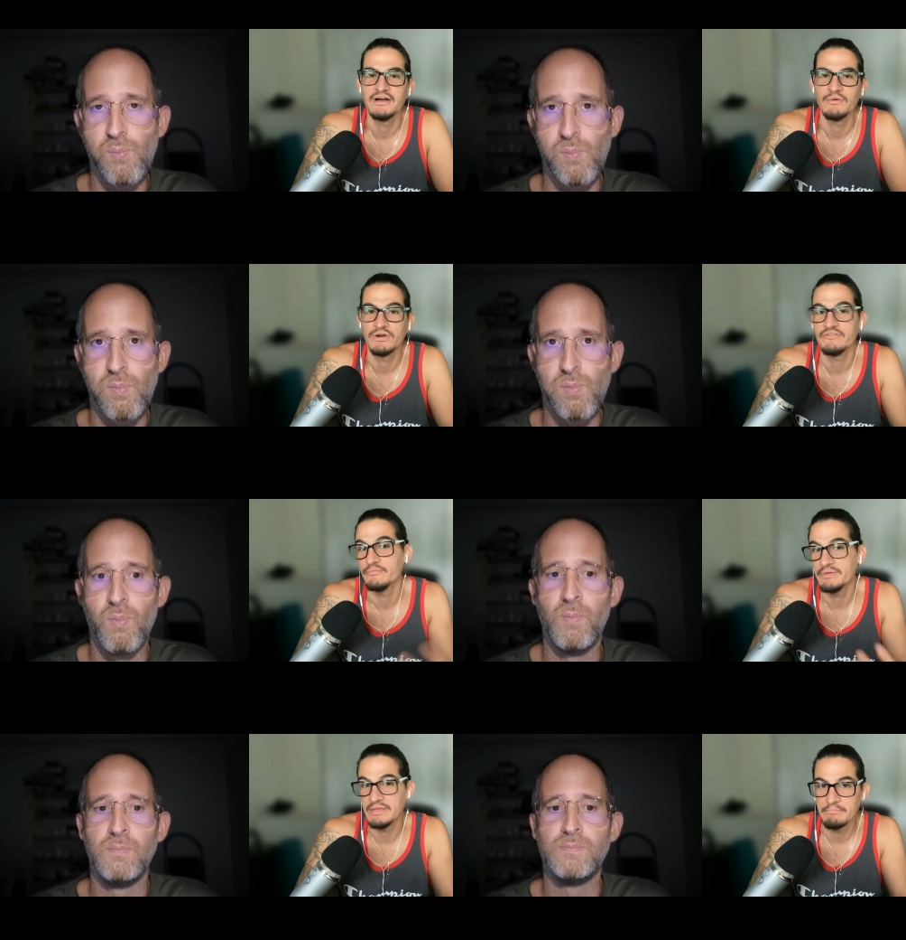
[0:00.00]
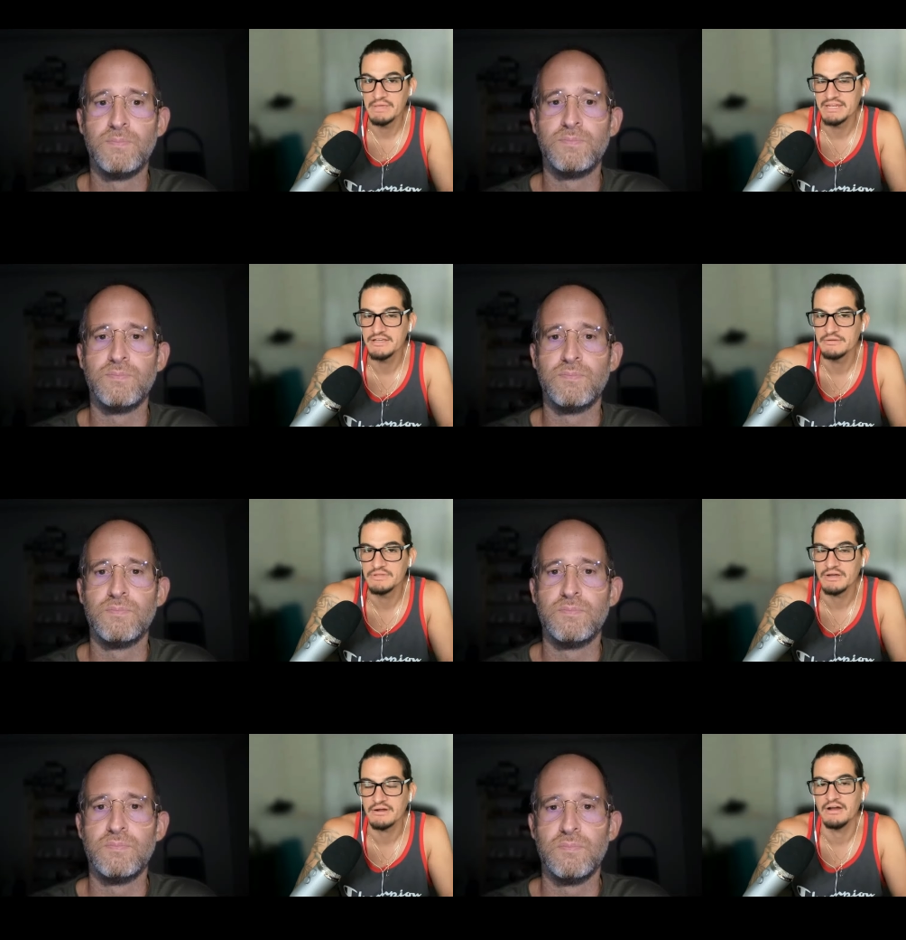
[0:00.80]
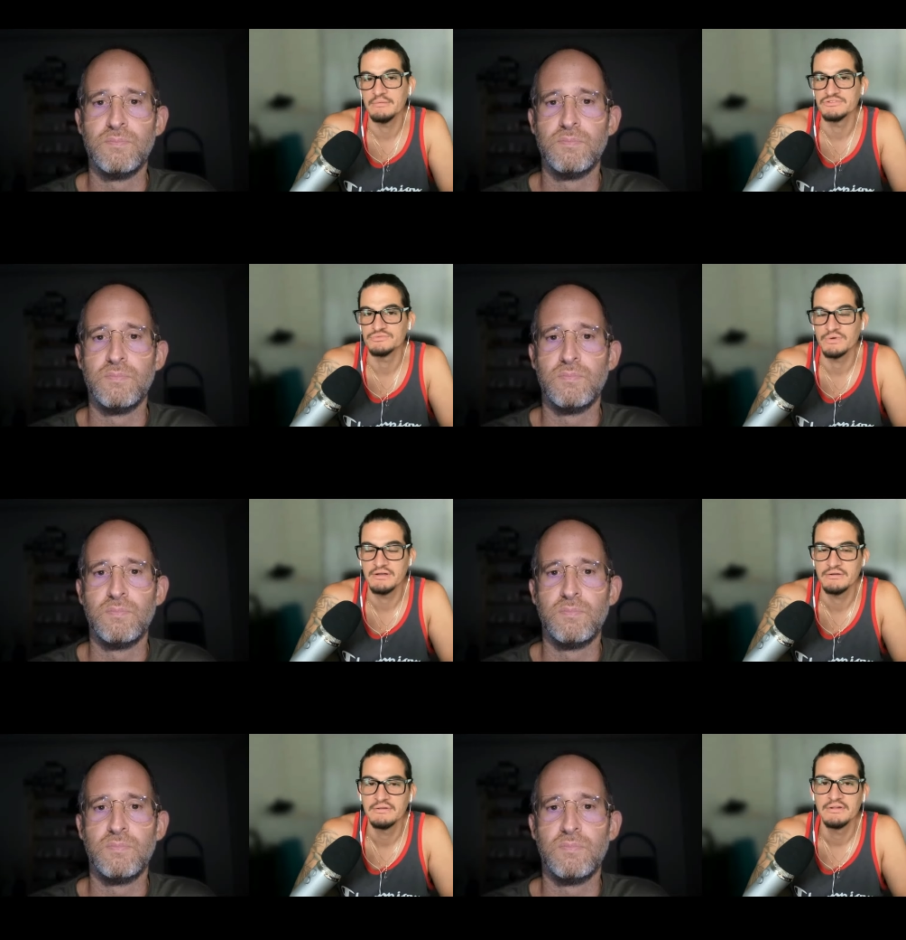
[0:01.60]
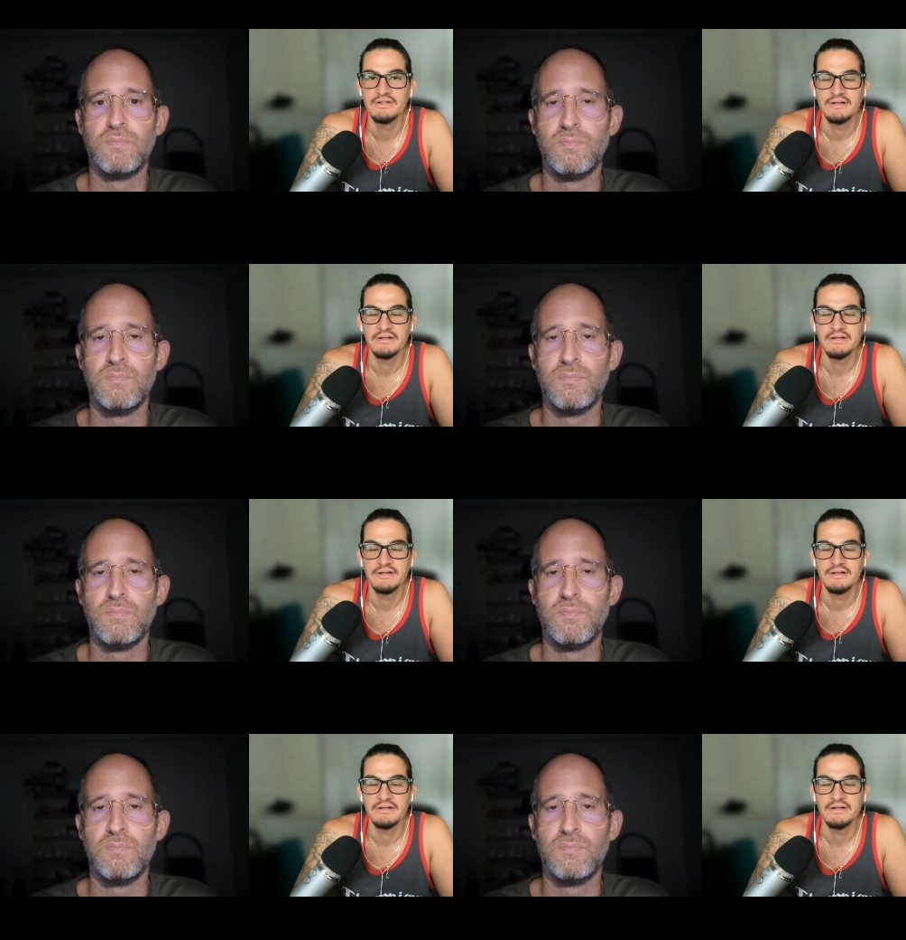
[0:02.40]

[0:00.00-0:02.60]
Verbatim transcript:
Speaker 1: Uh, one of them being Medium.com as well.